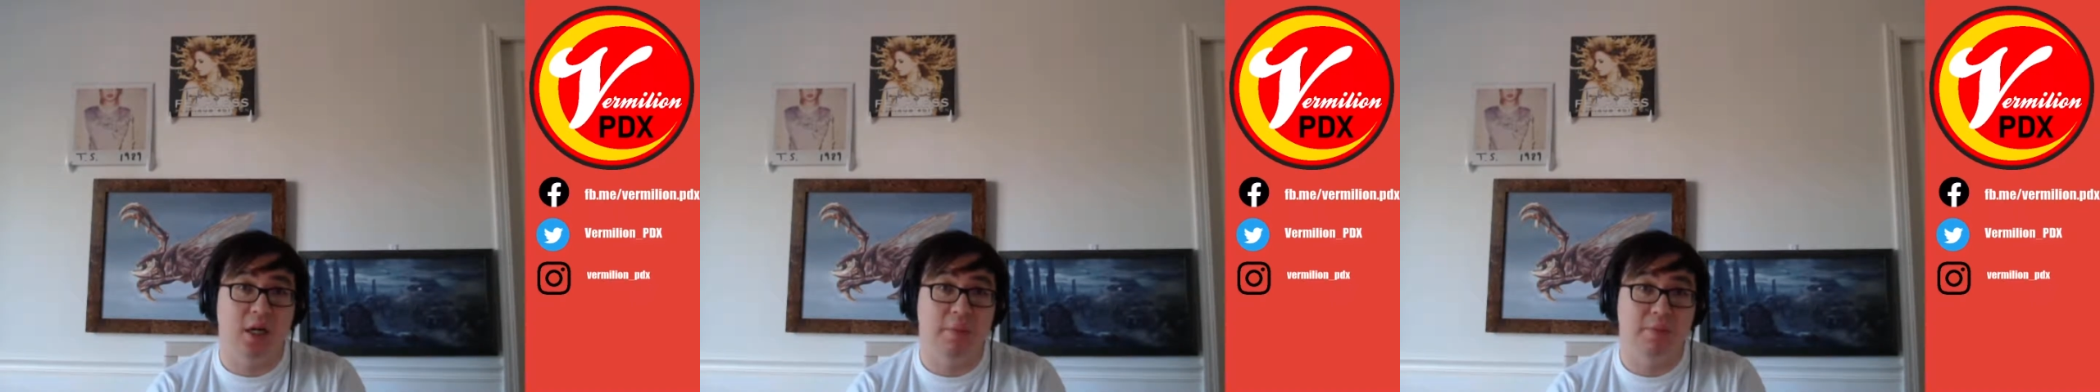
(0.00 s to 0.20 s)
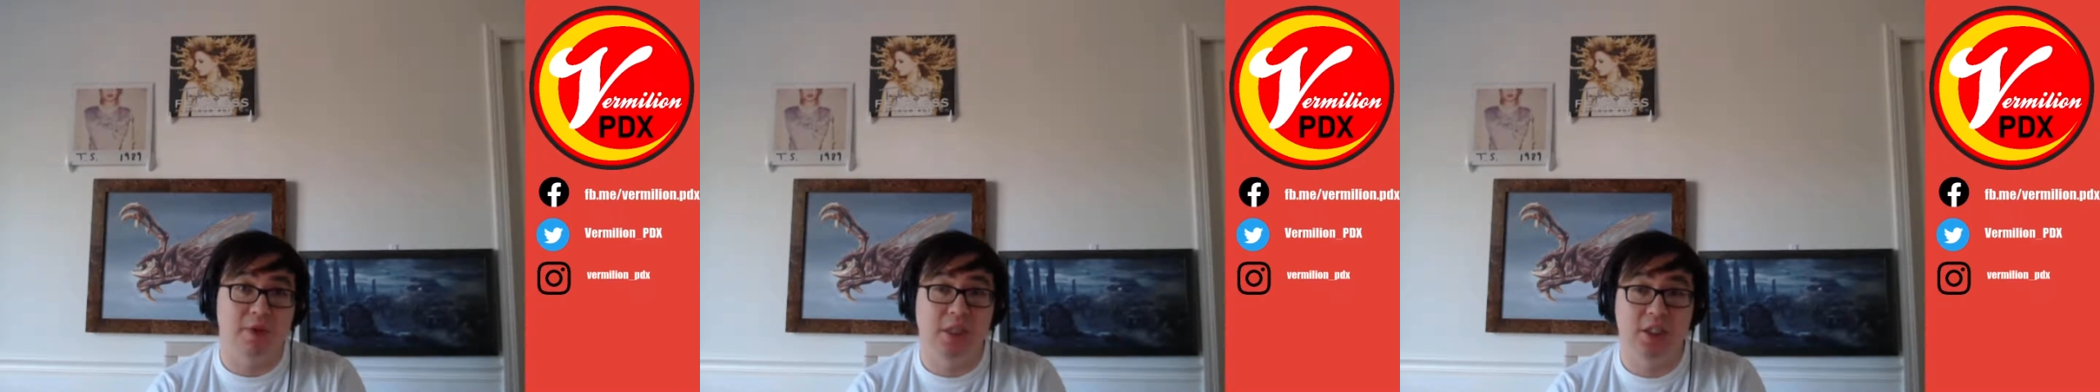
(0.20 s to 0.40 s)

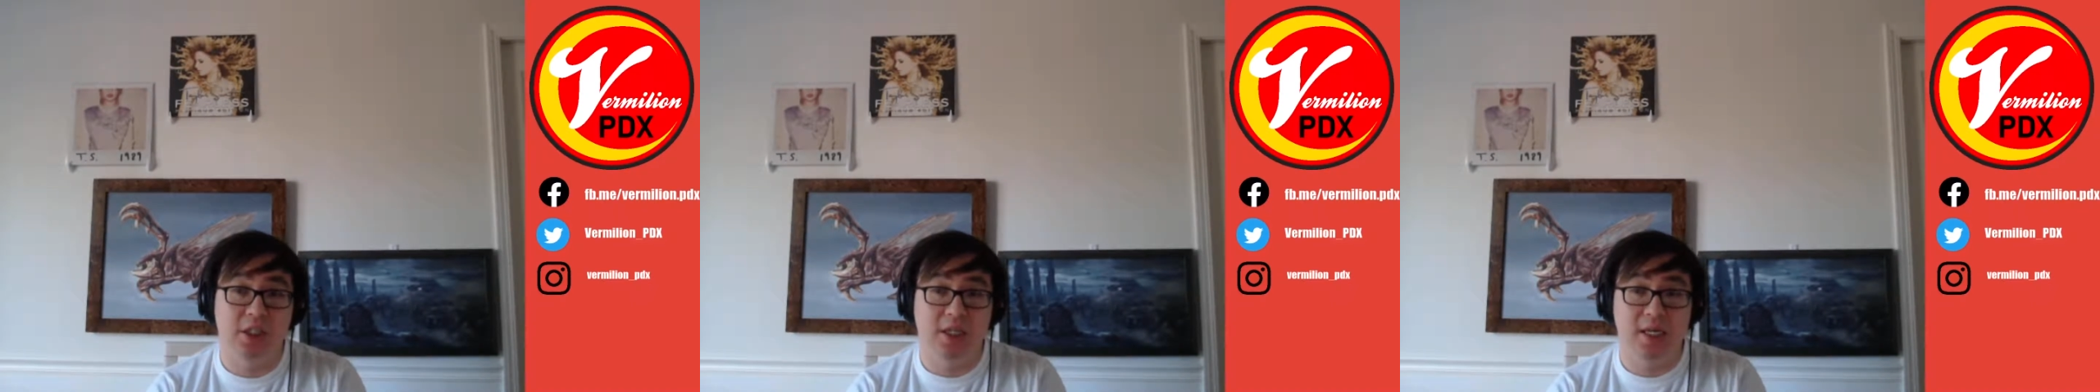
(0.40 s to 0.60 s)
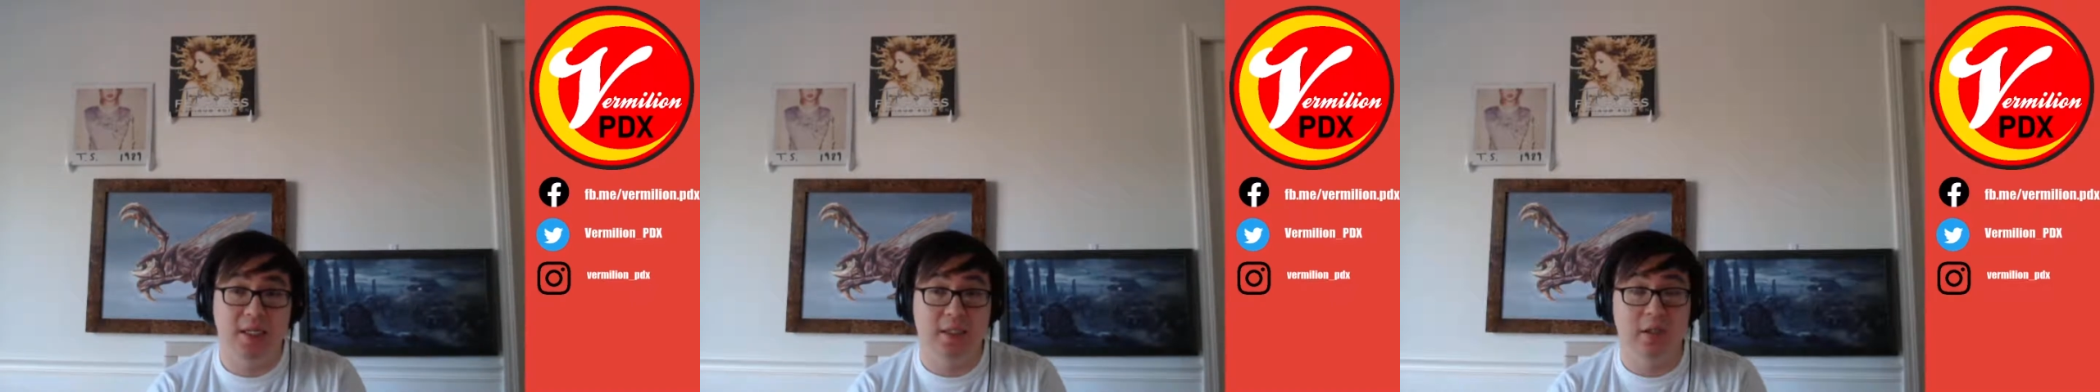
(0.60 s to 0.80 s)
operation
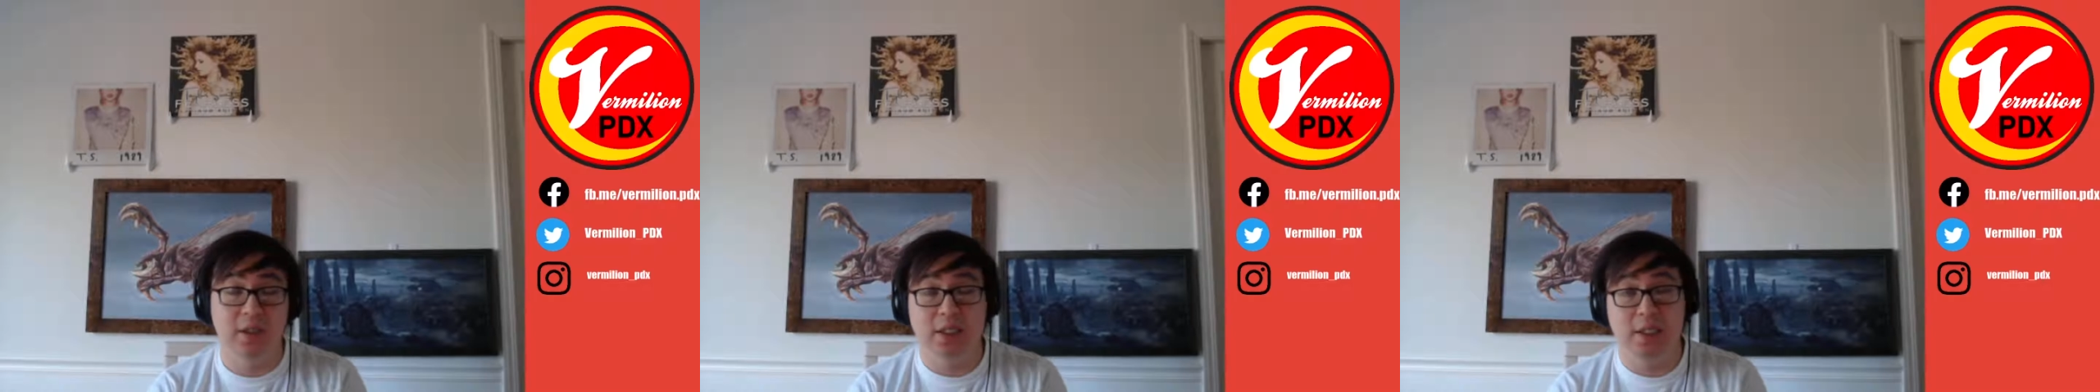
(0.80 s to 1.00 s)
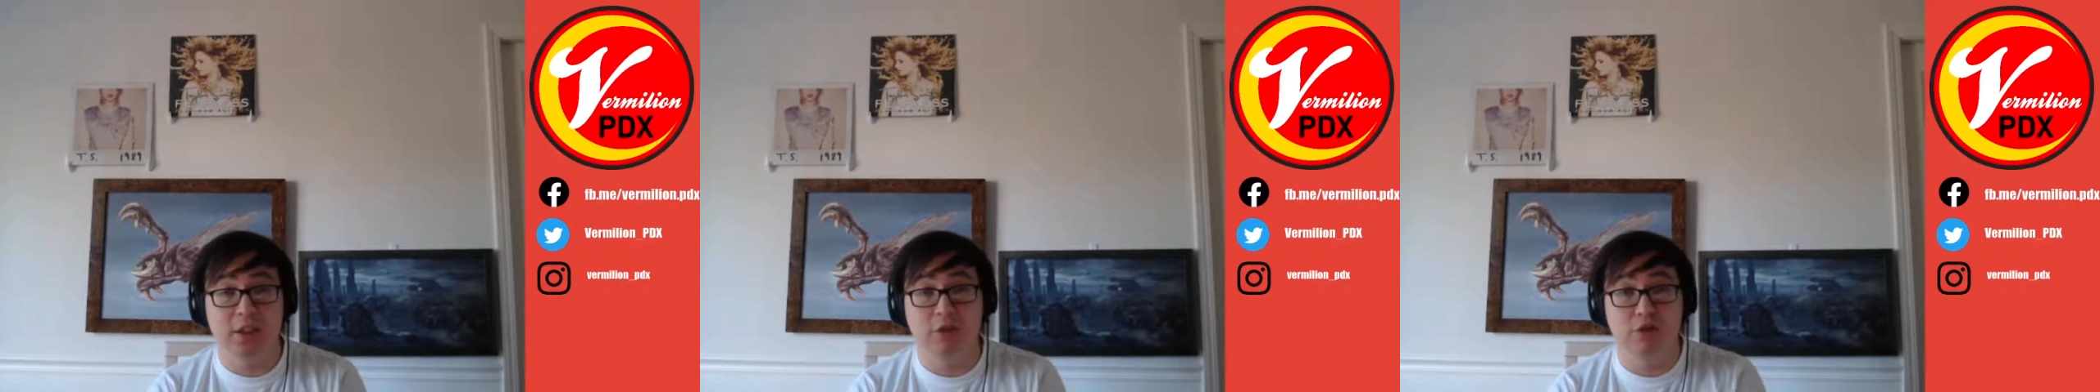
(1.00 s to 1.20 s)
that is
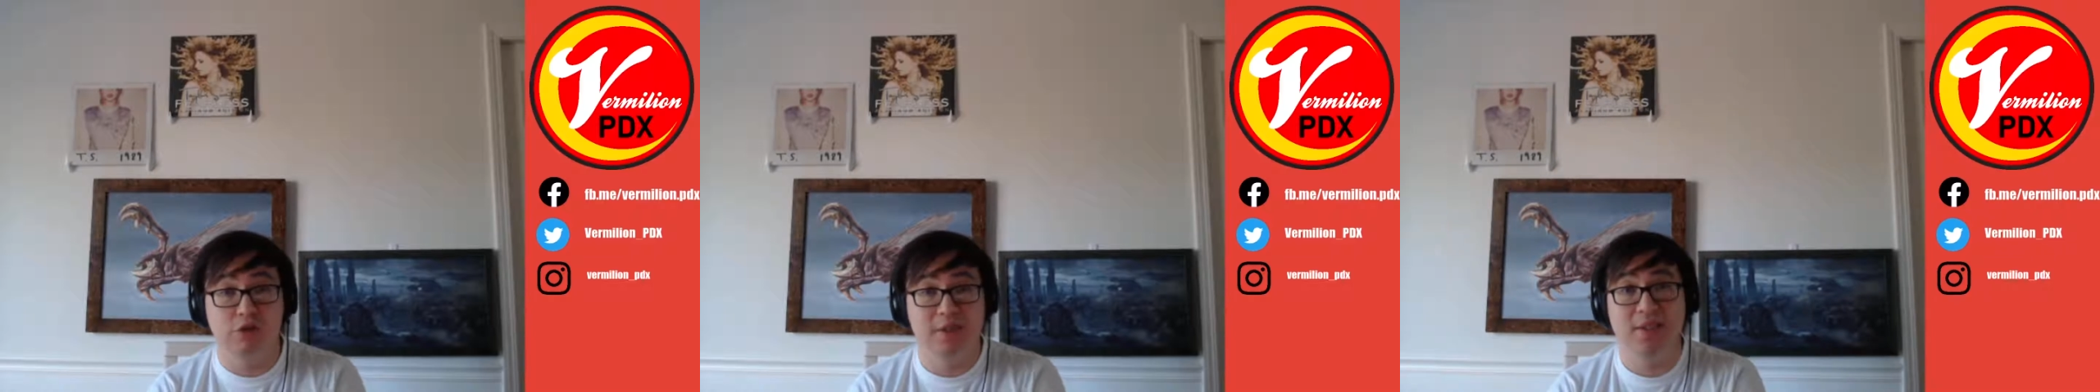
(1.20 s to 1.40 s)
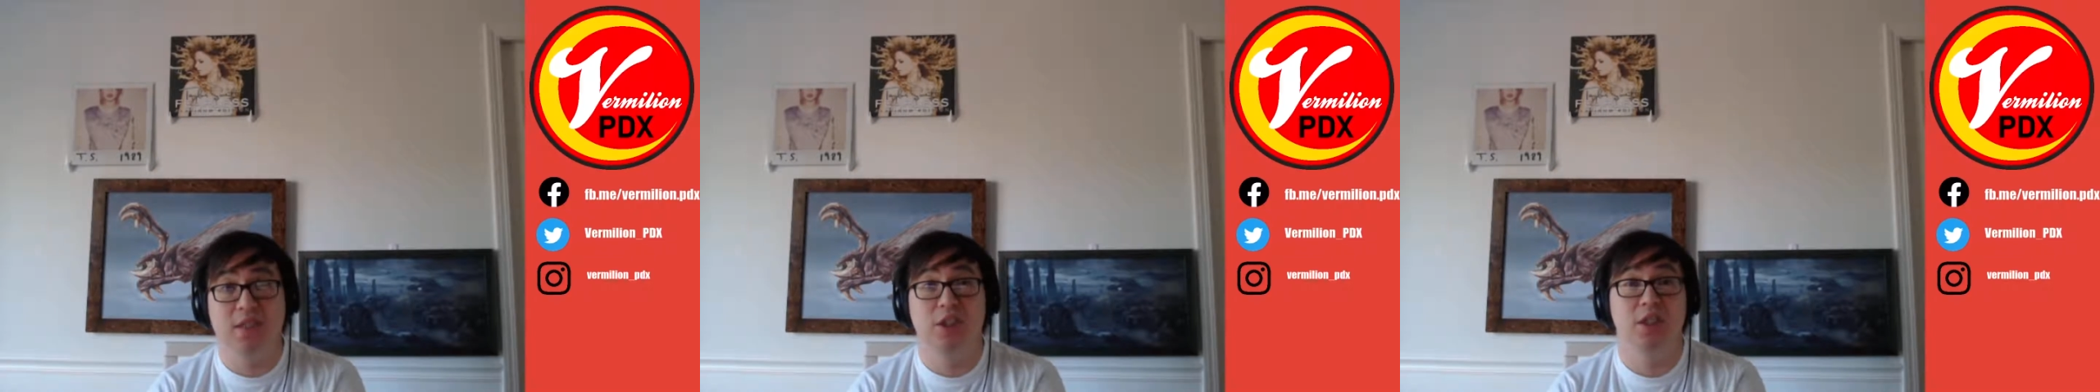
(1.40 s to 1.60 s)
looking to
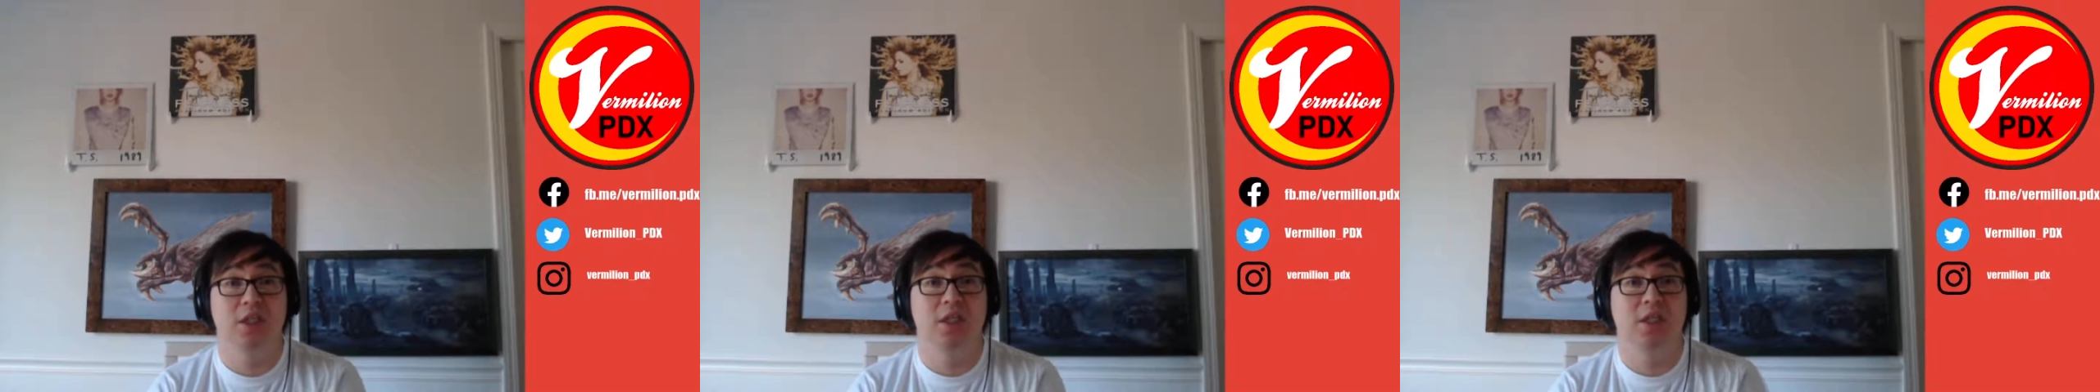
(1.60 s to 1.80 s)
transition